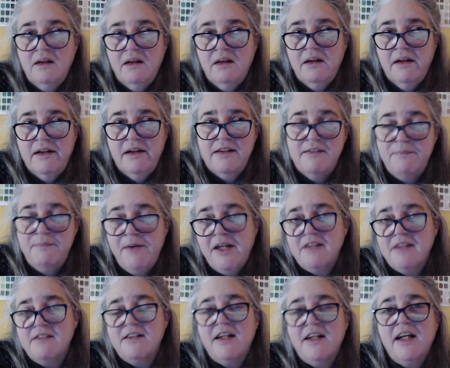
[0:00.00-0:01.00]
it's
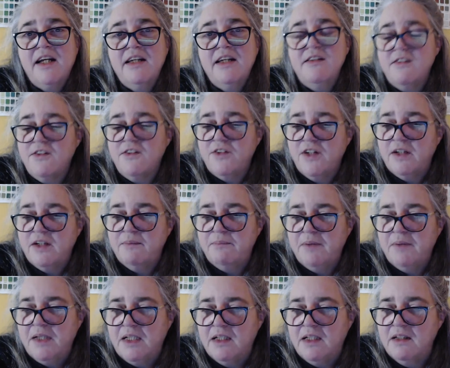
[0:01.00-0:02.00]
best to answer it
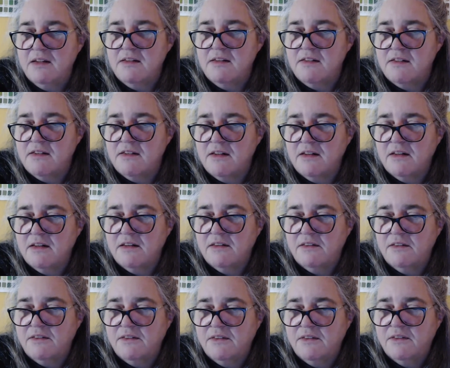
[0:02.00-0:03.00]
because,
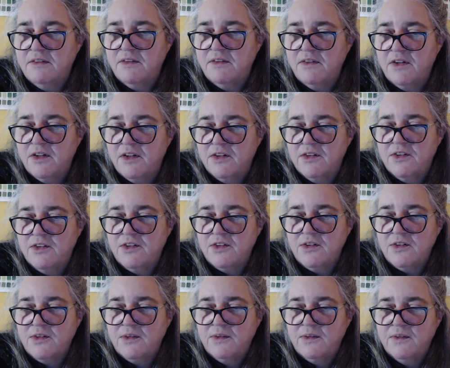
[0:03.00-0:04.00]
or
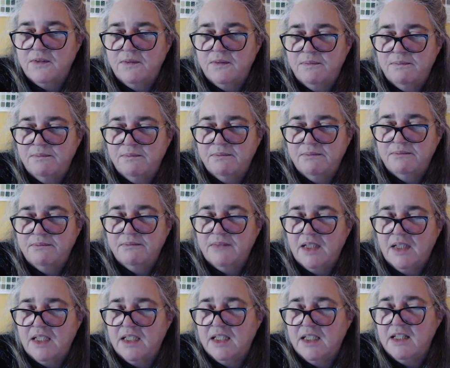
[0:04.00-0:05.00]
to
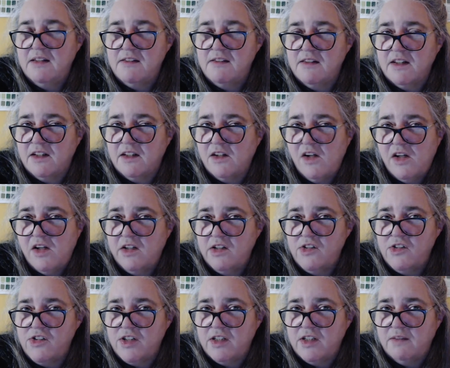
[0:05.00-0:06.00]
at least
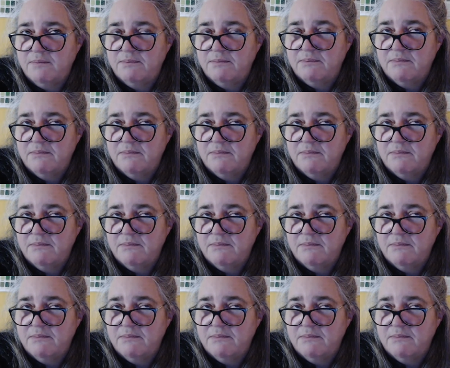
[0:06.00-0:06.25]
acknowledge it.